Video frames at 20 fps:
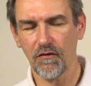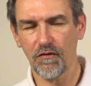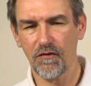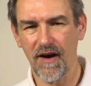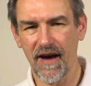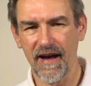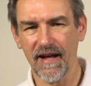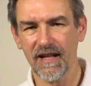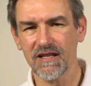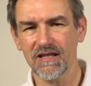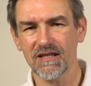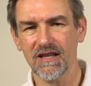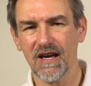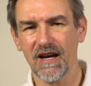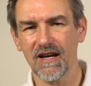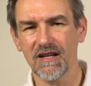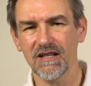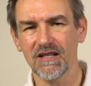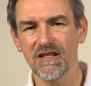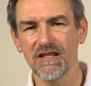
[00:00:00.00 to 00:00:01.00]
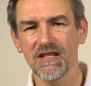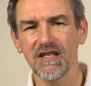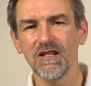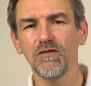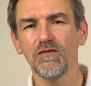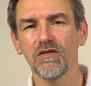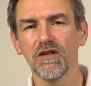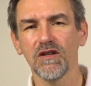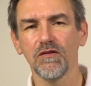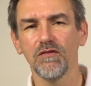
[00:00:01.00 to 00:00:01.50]
file sizes
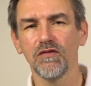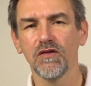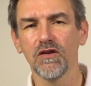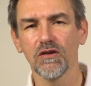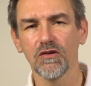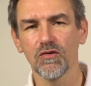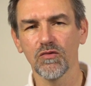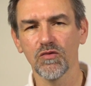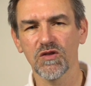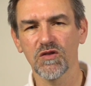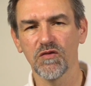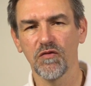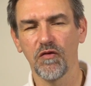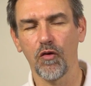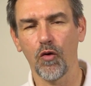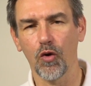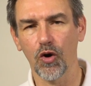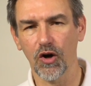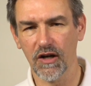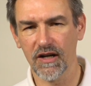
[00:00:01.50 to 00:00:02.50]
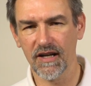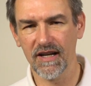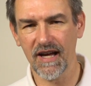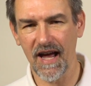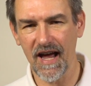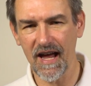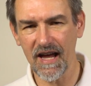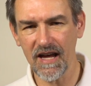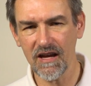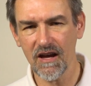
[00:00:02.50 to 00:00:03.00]
even if you use
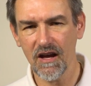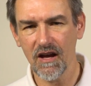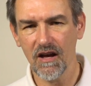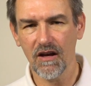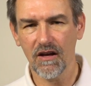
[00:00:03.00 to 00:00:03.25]
4K.